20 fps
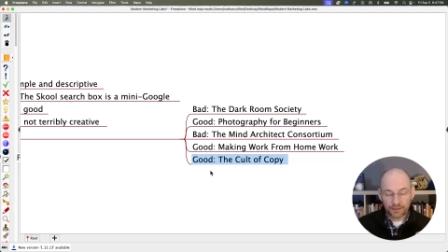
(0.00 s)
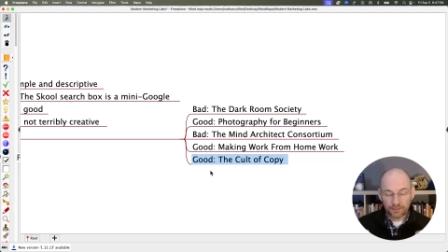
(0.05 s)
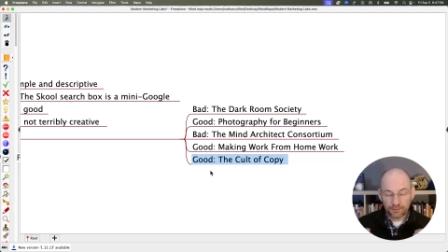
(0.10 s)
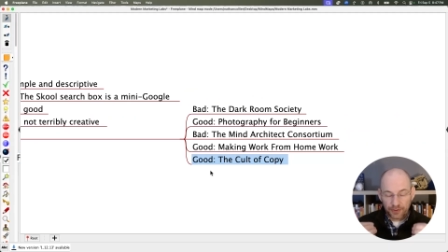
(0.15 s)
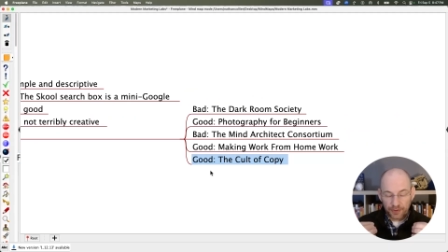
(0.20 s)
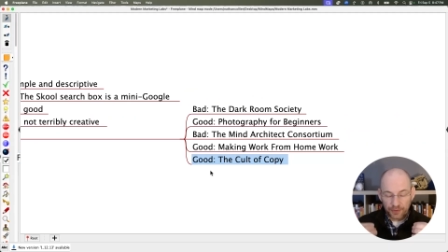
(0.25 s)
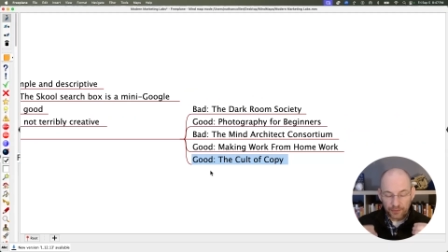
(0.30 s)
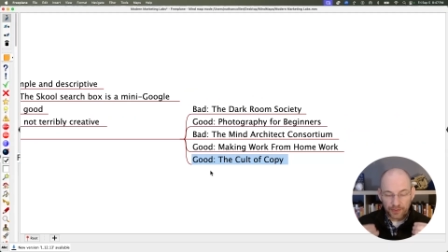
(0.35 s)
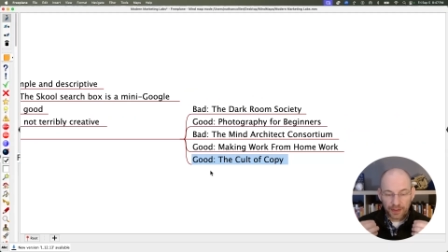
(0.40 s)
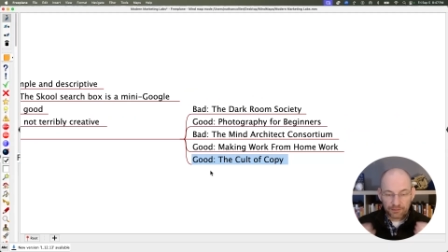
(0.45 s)

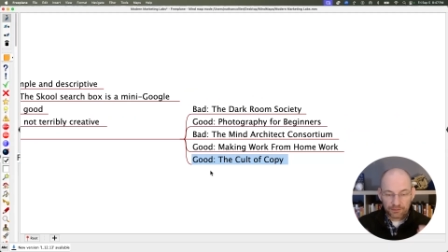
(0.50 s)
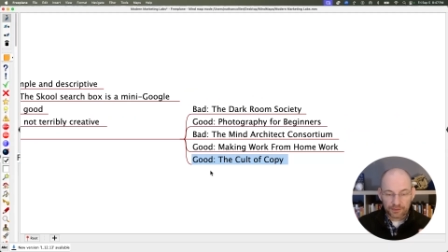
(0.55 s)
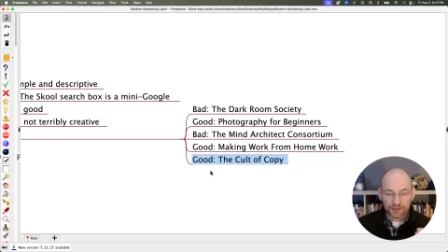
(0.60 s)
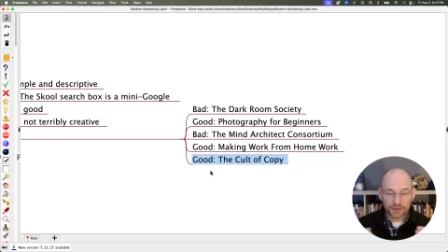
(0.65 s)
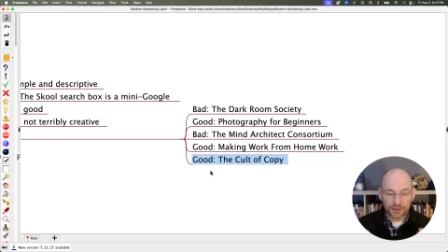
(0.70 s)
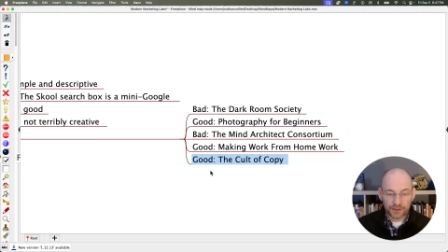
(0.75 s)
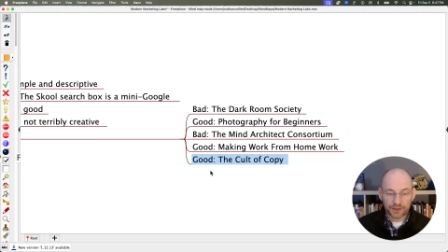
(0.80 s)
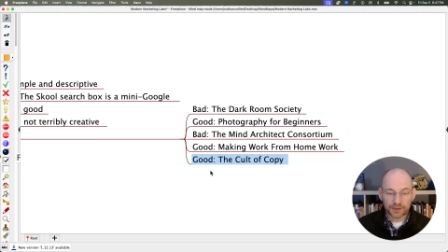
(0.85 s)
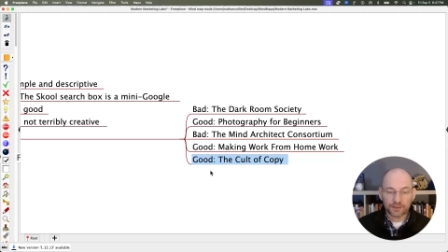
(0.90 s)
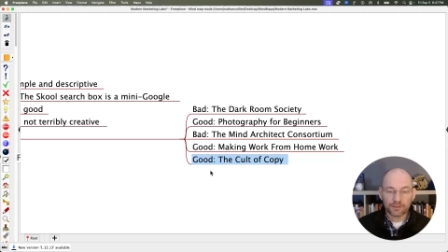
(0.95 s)
whatever
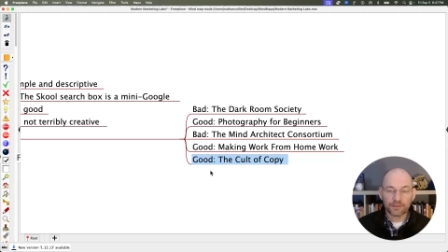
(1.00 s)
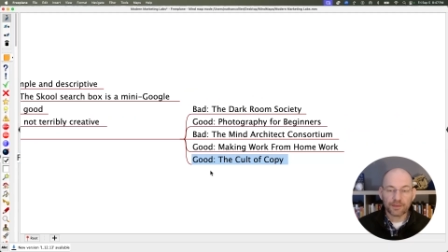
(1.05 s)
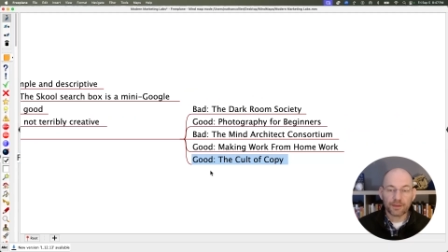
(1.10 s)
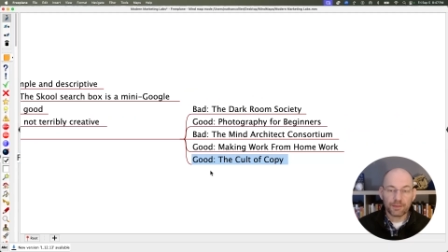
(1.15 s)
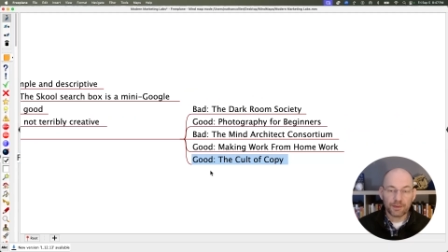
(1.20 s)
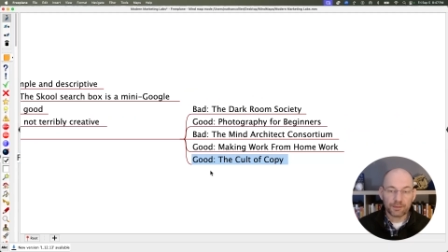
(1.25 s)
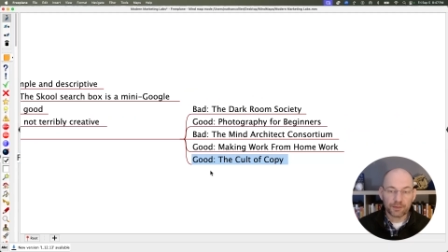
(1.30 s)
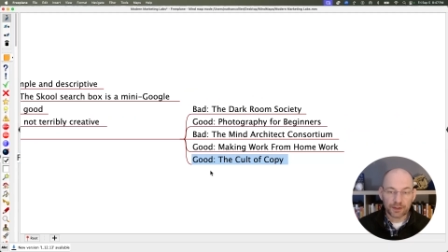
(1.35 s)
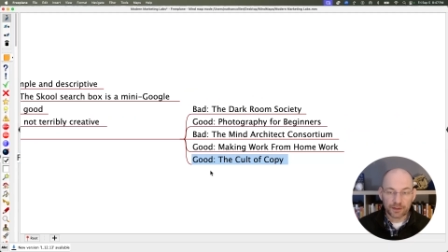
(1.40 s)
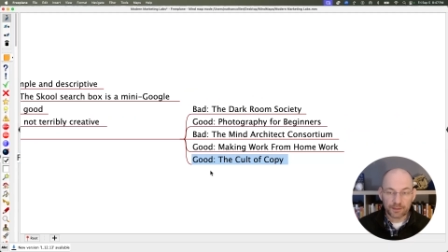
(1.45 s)
term that
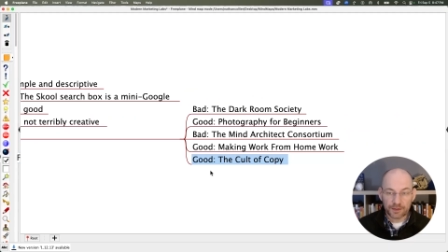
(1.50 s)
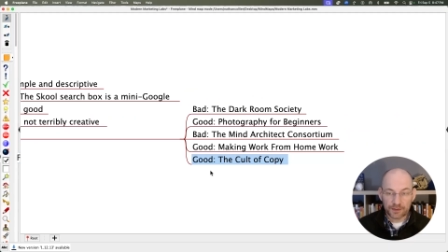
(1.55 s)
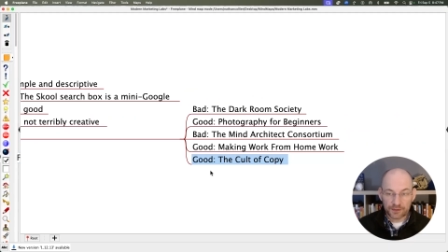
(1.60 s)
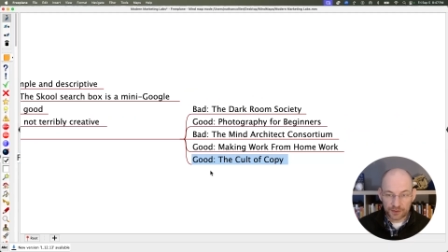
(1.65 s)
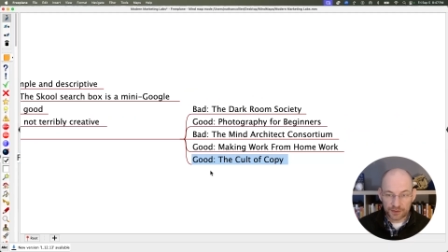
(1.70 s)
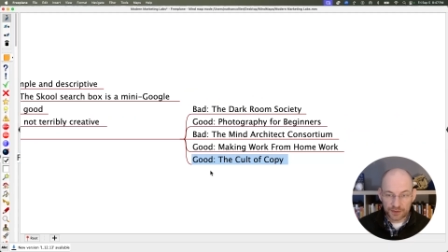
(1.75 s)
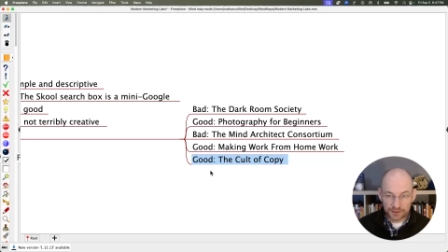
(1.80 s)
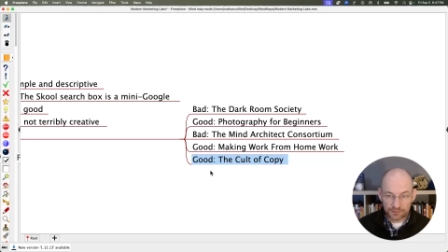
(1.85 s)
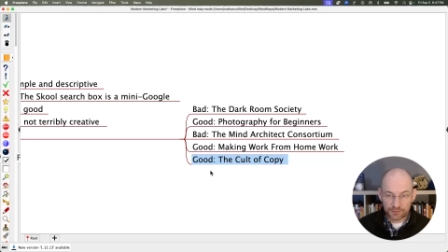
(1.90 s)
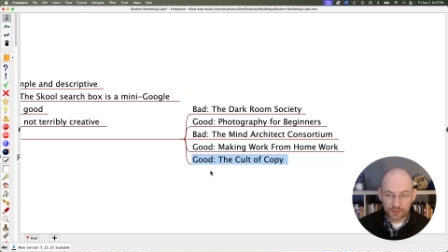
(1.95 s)
people are going to be
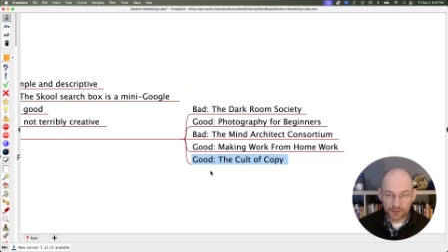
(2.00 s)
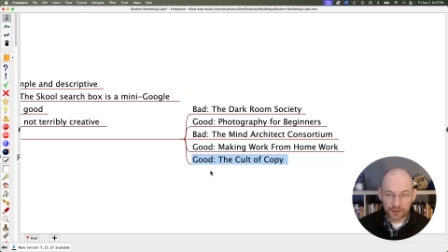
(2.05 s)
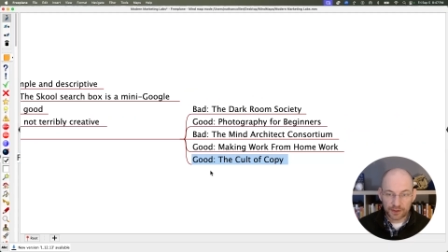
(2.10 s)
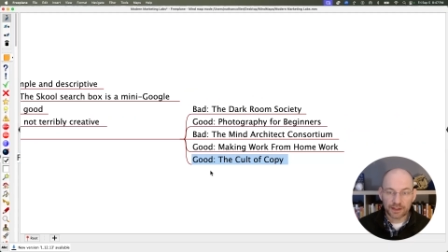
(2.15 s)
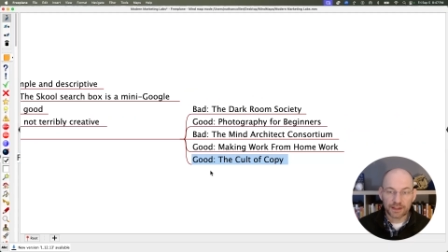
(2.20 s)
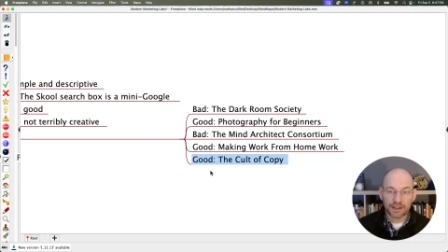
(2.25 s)
searching for